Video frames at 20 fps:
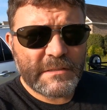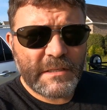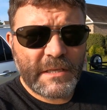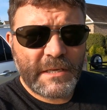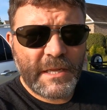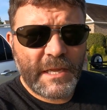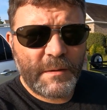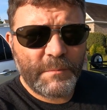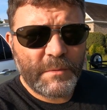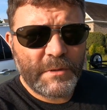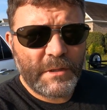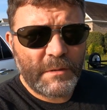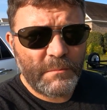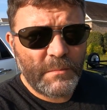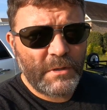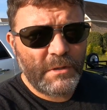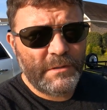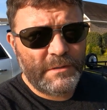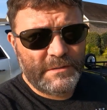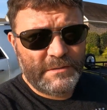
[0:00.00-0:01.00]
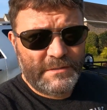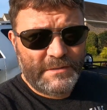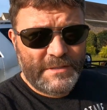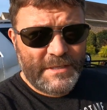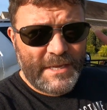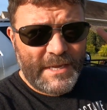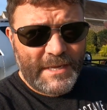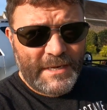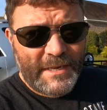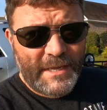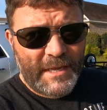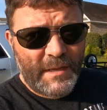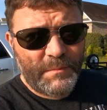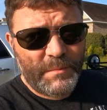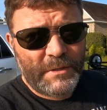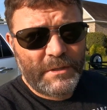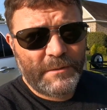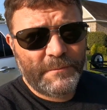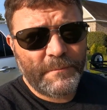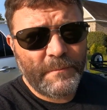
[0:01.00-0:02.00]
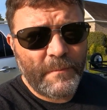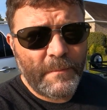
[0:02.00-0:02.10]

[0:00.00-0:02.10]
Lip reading: not happy. That bird is not happy.